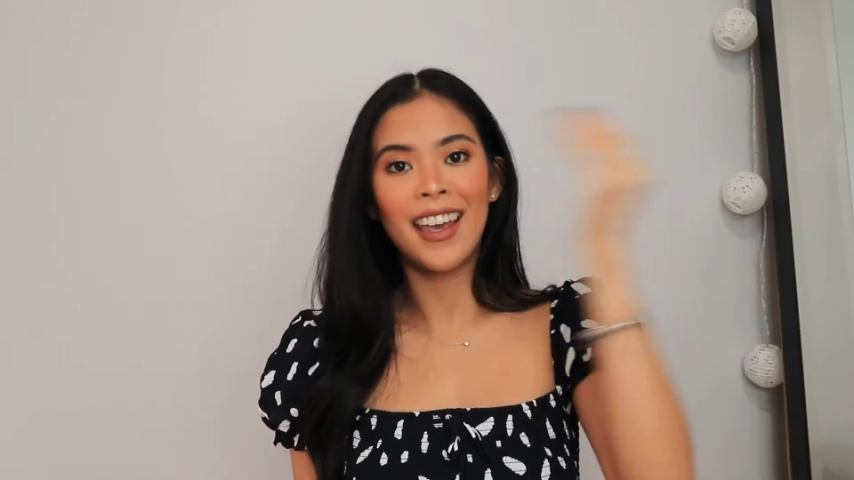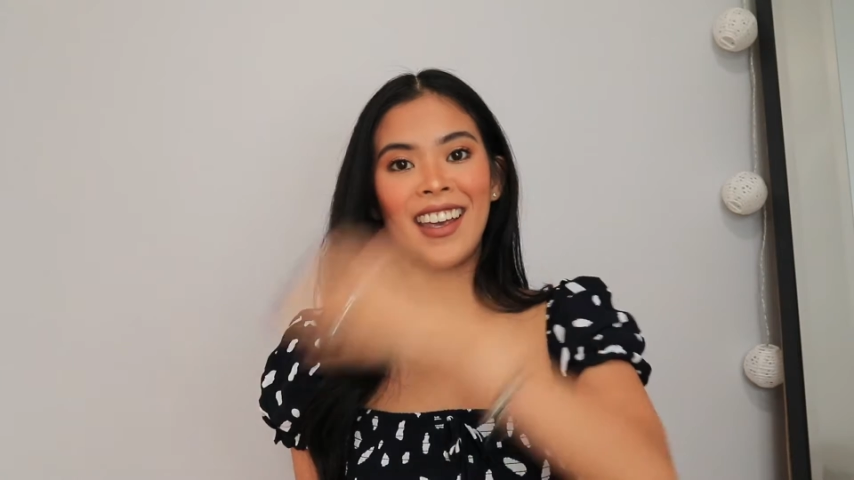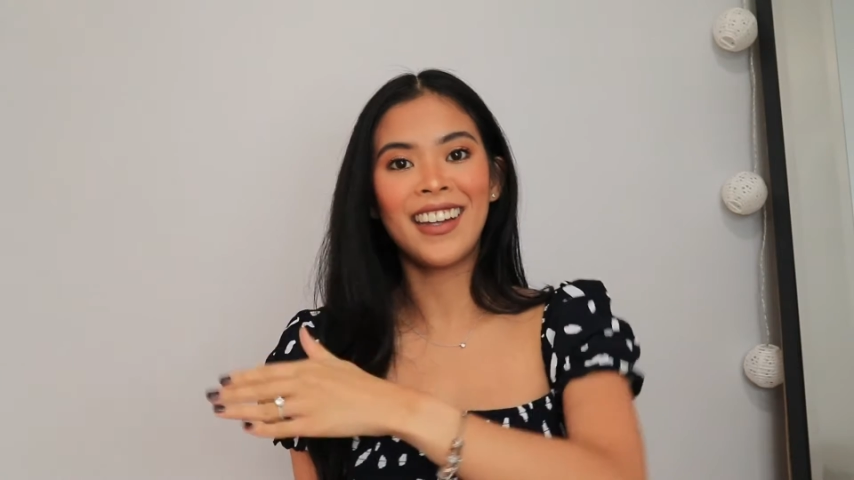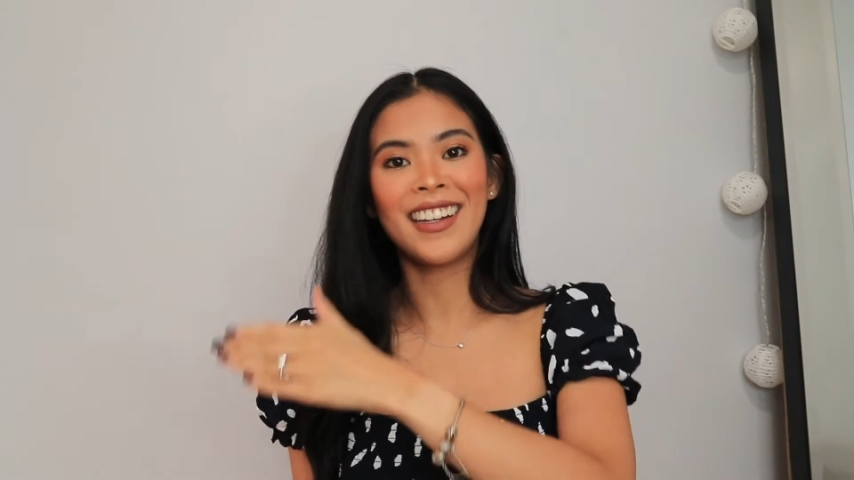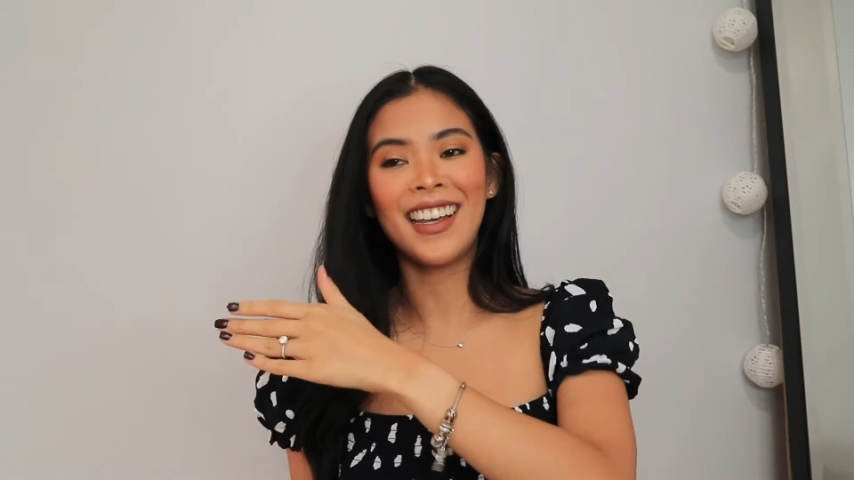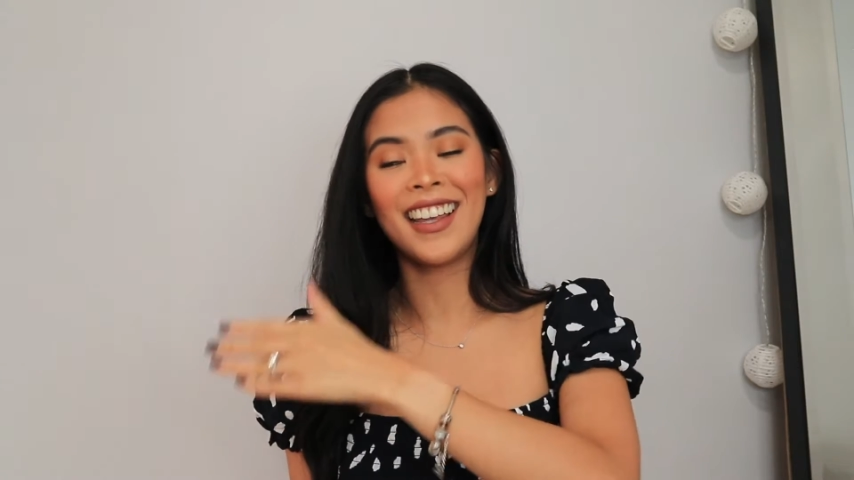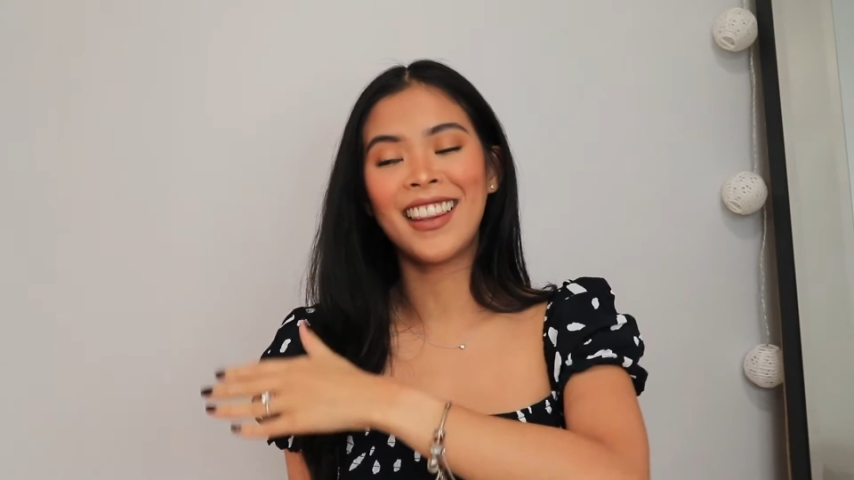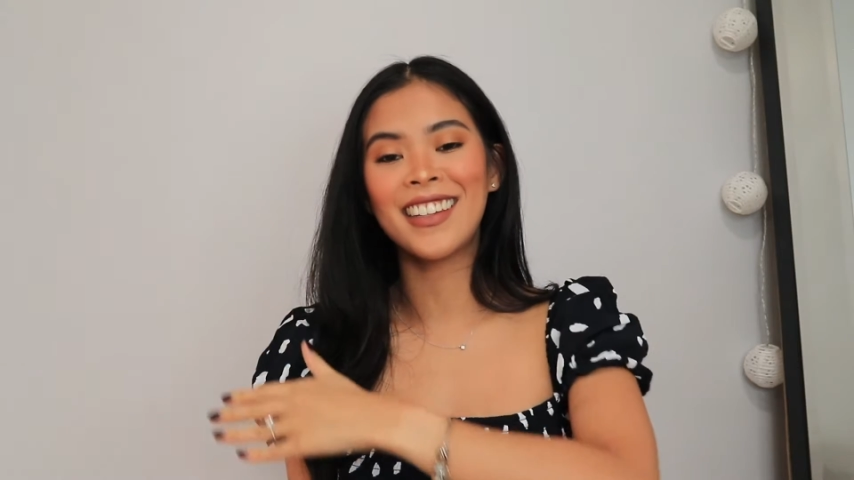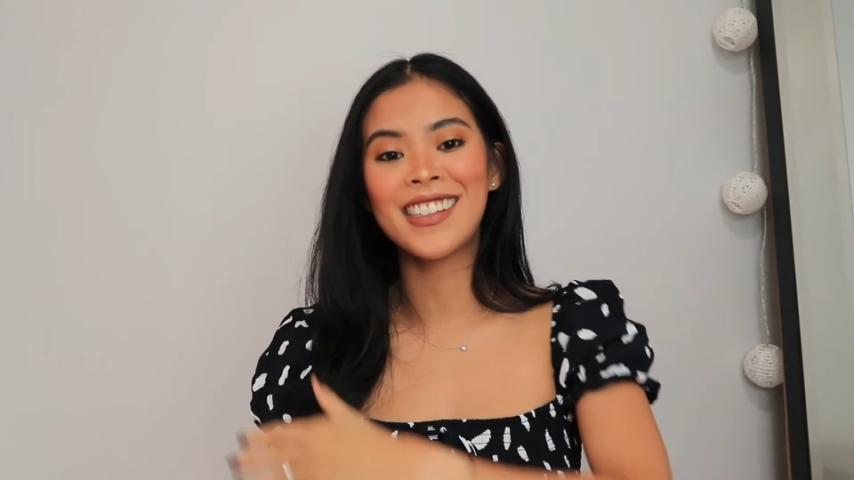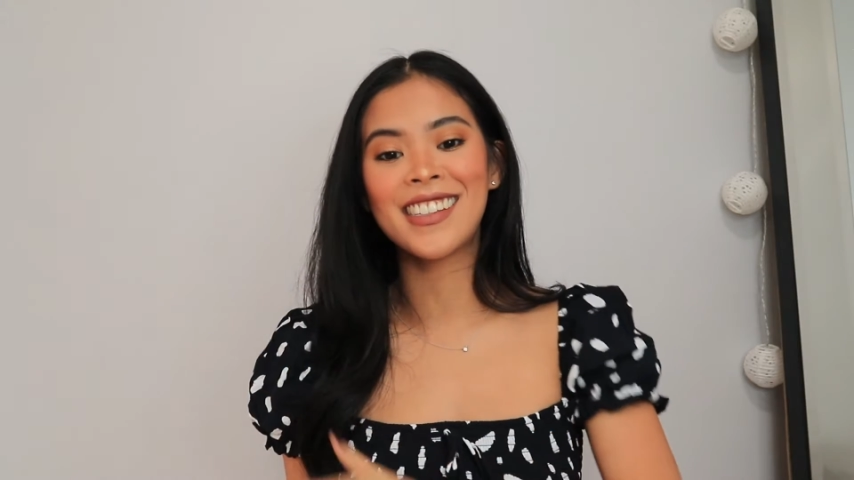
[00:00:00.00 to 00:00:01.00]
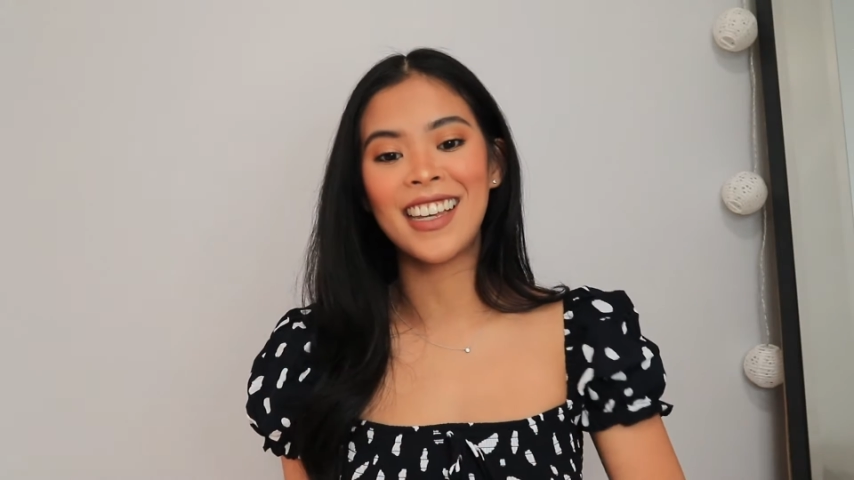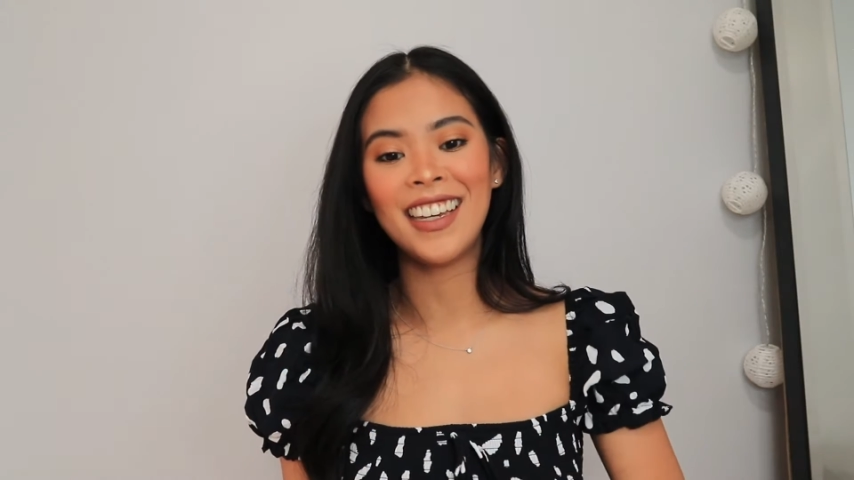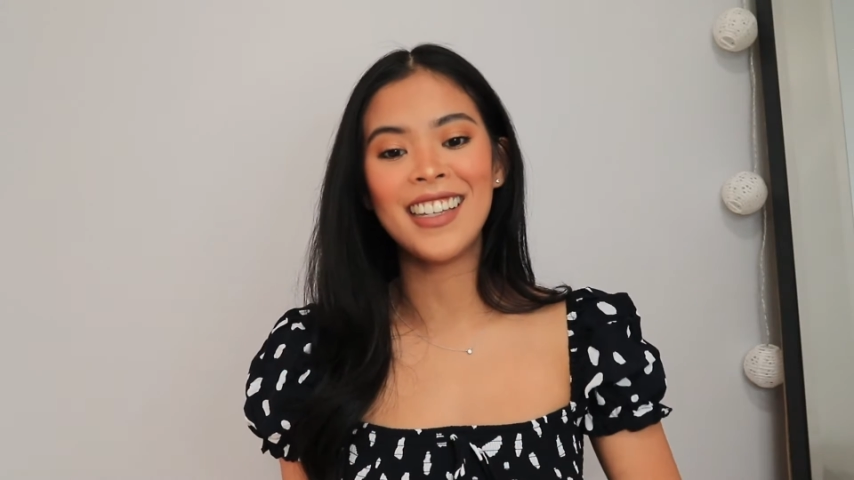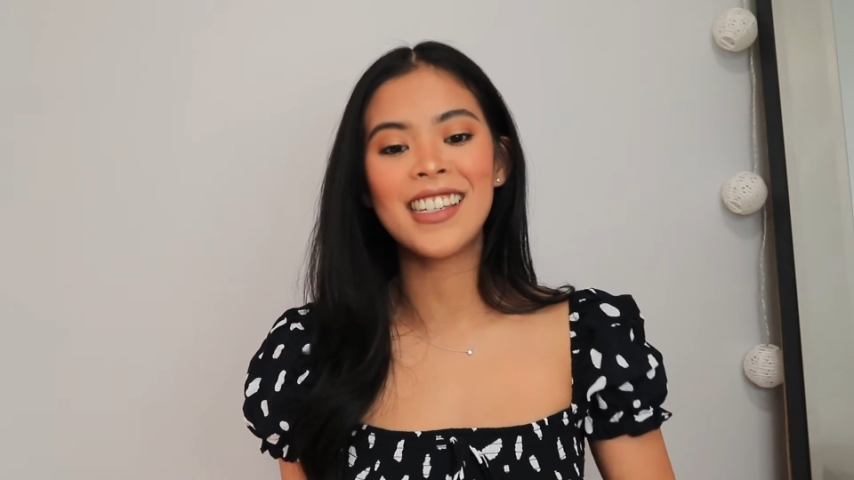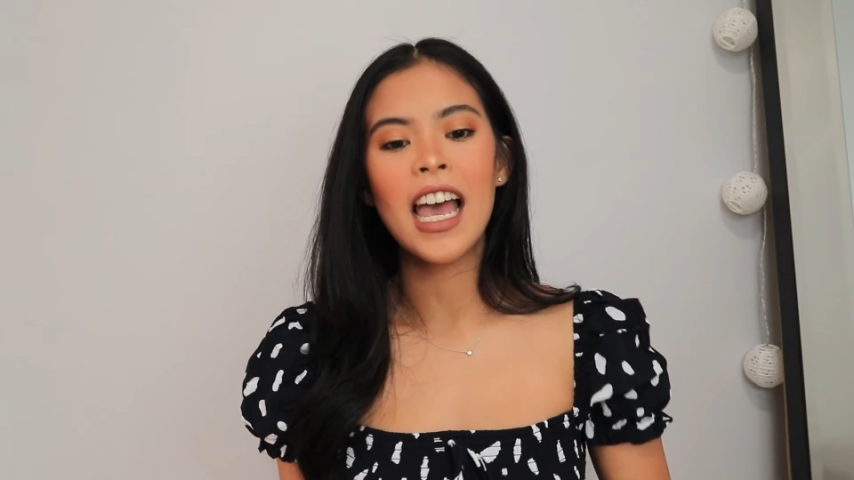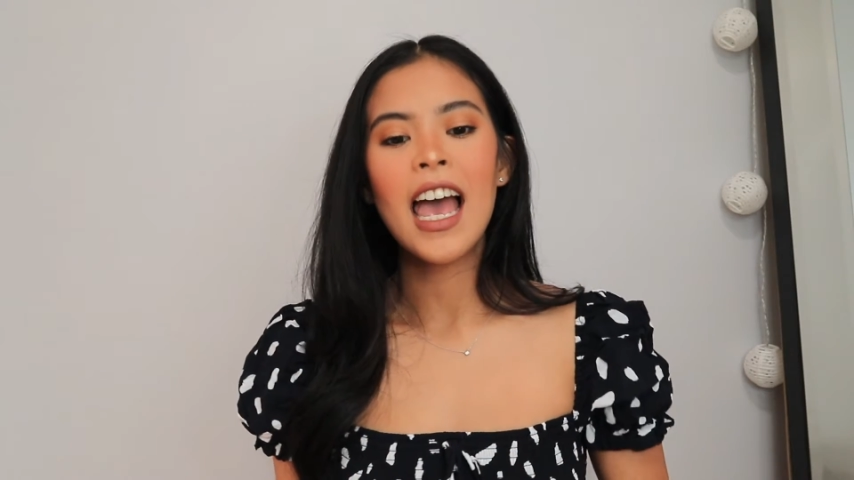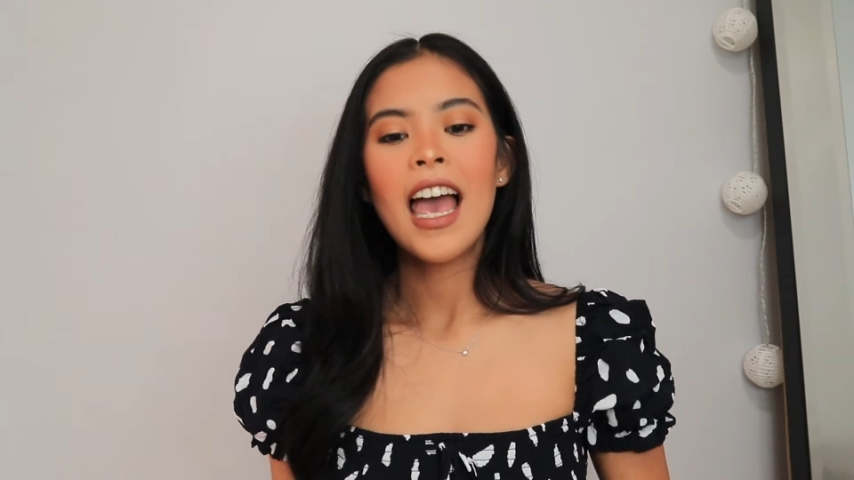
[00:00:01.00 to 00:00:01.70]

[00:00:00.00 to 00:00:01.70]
and in the States.